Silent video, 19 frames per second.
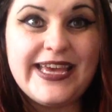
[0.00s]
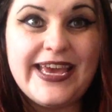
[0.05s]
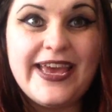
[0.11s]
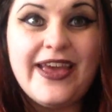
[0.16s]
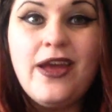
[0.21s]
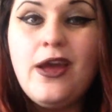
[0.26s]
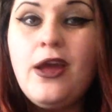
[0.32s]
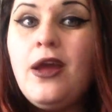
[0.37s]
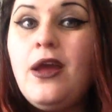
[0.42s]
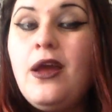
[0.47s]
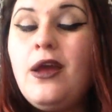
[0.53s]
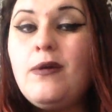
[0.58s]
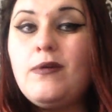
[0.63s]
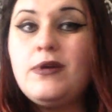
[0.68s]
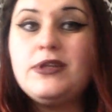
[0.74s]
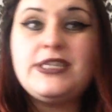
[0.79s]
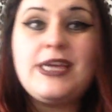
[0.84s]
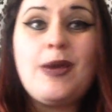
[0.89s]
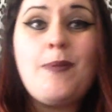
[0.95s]
it,
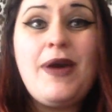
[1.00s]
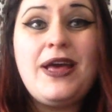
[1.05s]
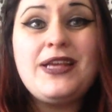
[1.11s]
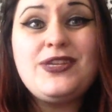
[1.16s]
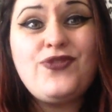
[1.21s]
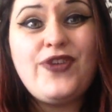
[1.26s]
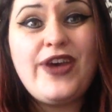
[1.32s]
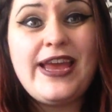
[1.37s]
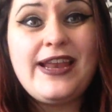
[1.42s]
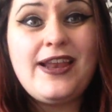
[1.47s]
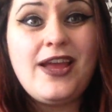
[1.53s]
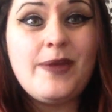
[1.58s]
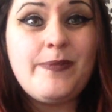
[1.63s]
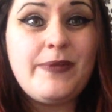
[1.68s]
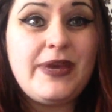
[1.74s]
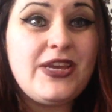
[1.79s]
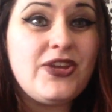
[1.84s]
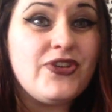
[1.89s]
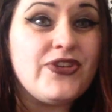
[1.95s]
once you get past 30 like
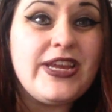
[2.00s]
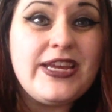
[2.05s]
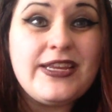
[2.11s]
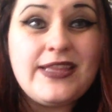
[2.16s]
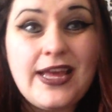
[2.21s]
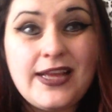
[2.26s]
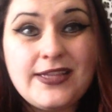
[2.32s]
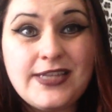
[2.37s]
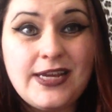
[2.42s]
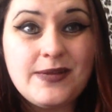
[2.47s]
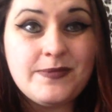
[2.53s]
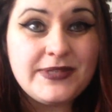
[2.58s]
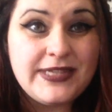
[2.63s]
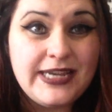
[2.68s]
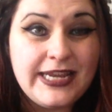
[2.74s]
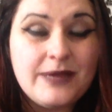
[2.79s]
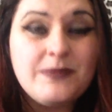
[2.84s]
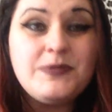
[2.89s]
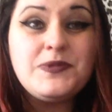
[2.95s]
me, you need that damn
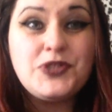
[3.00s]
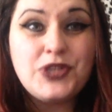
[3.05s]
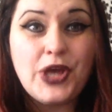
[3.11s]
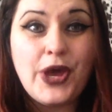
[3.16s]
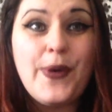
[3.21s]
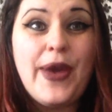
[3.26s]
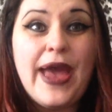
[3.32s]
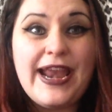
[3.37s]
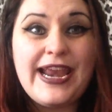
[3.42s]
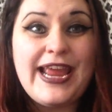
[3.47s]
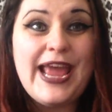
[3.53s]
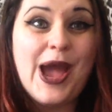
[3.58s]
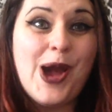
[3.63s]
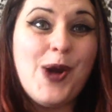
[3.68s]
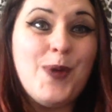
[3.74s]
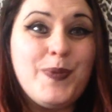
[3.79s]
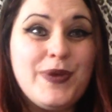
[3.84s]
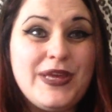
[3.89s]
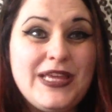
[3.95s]
sleep, so any
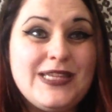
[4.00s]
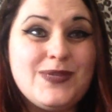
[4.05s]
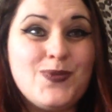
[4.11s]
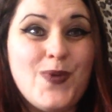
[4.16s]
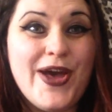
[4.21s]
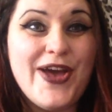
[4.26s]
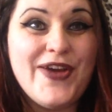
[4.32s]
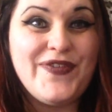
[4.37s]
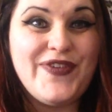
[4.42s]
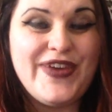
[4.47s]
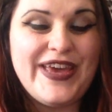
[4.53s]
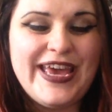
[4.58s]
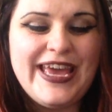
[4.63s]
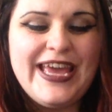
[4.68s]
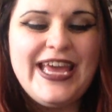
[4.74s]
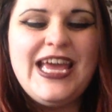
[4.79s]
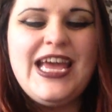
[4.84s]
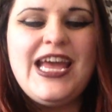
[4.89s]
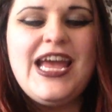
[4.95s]
help is worth it.
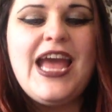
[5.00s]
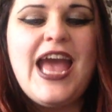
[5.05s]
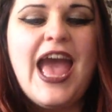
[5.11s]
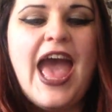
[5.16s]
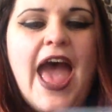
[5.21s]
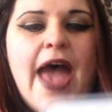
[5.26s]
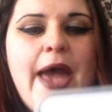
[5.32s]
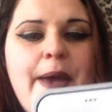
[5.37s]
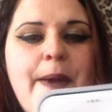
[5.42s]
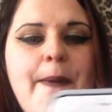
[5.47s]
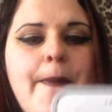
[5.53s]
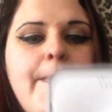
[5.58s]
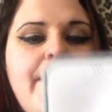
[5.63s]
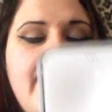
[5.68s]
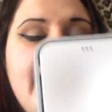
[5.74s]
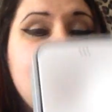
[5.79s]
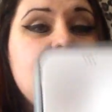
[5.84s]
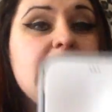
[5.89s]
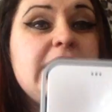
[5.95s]

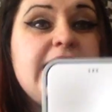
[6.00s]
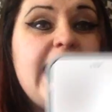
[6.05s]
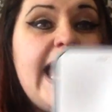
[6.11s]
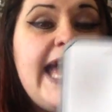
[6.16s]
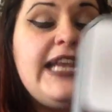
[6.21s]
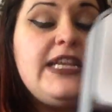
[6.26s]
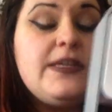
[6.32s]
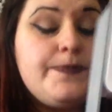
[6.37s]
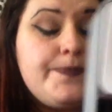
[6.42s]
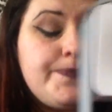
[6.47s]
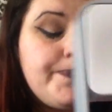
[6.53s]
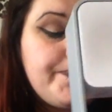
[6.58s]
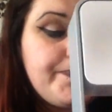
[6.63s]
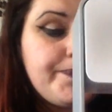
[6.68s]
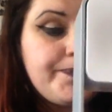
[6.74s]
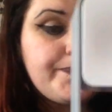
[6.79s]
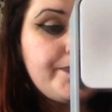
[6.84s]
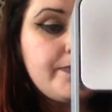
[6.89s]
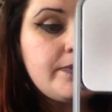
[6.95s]
Like I said,
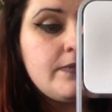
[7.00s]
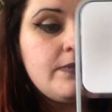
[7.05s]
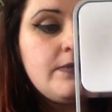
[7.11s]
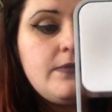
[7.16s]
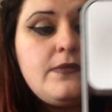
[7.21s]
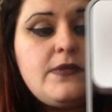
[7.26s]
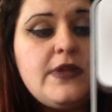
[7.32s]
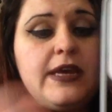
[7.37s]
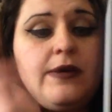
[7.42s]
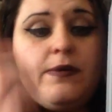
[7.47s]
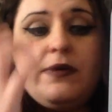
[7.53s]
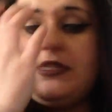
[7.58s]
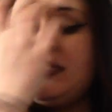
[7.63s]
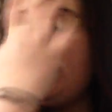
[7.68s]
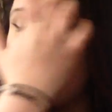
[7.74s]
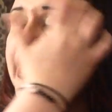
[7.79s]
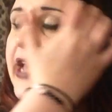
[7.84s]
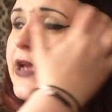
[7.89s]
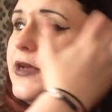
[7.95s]
it was
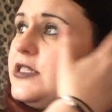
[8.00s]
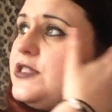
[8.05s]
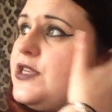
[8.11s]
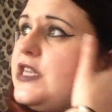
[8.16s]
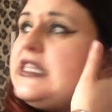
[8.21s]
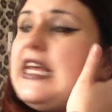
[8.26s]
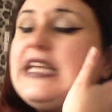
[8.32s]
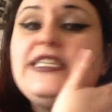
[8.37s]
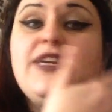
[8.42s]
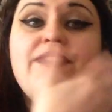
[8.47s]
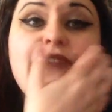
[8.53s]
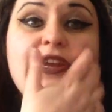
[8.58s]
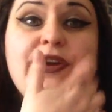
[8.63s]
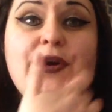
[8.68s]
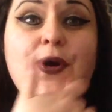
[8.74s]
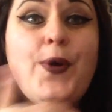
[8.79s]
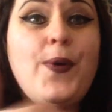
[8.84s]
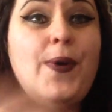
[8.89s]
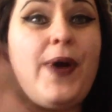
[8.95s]
it's actually really
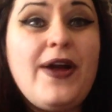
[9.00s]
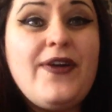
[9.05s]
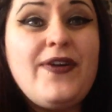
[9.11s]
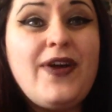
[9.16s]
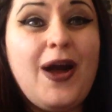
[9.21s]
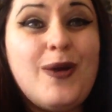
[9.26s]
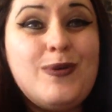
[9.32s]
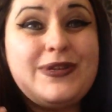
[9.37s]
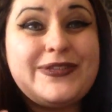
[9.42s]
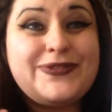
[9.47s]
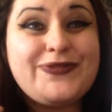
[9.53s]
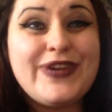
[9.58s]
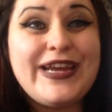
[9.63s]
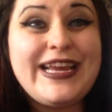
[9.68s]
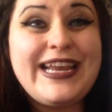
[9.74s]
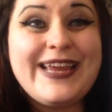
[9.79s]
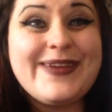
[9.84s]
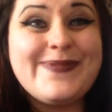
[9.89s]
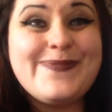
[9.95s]
cool. I was
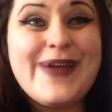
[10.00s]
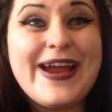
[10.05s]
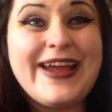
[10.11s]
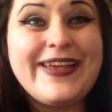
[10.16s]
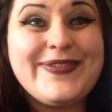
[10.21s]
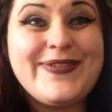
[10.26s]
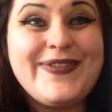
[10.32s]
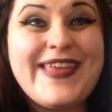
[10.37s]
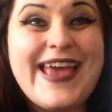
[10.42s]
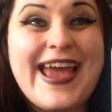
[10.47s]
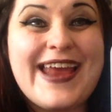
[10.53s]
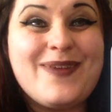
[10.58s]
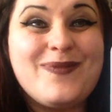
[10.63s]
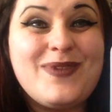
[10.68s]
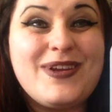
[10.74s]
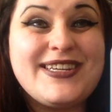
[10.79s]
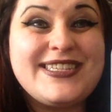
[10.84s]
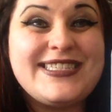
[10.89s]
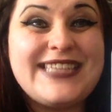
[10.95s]
really impressed with it, and I'm
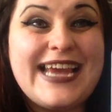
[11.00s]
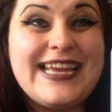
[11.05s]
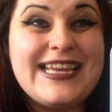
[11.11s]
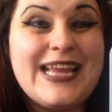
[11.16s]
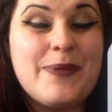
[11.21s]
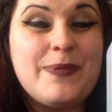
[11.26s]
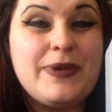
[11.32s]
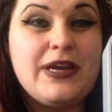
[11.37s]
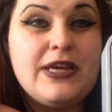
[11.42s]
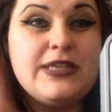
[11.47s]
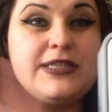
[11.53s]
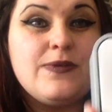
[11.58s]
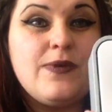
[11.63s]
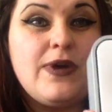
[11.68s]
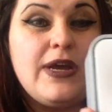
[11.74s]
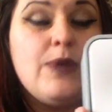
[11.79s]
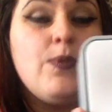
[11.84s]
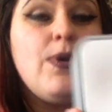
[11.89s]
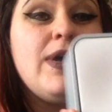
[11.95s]
not just saying that because
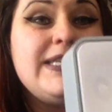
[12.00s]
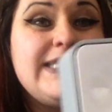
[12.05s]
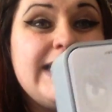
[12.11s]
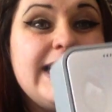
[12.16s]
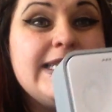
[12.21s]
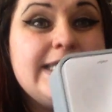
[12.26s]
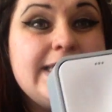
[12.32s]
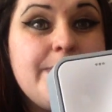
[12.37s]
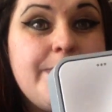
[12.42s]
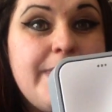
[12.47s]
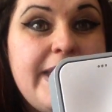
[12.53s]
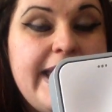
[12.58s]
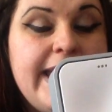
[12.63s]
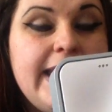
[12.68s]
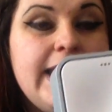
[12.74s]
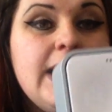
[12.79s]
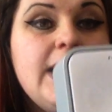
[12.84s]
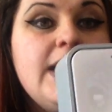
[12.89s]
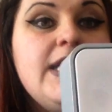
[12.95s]
it was sent to
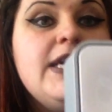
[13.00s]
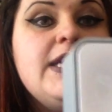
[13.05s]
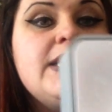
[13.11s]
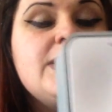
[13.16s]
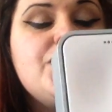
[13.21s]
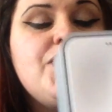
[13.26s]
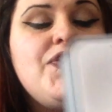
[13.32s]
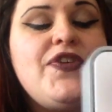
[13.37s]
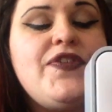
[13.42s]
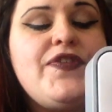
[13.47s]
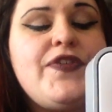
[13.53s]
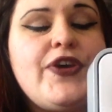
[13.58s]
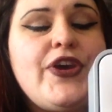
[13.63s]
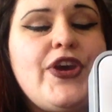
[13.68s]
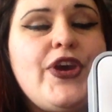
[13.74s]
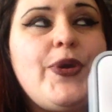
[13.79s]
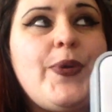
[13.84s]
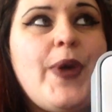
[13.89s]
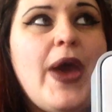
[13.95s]
me to
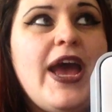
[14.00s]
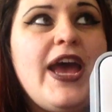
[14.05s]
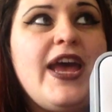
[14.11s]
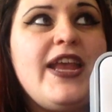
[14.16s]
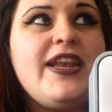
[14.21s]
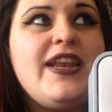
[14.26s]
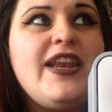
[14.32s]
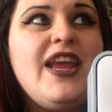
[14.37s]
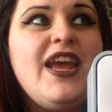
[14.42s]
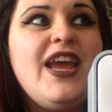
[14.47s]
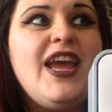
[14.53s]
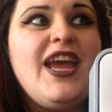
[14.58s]
review, and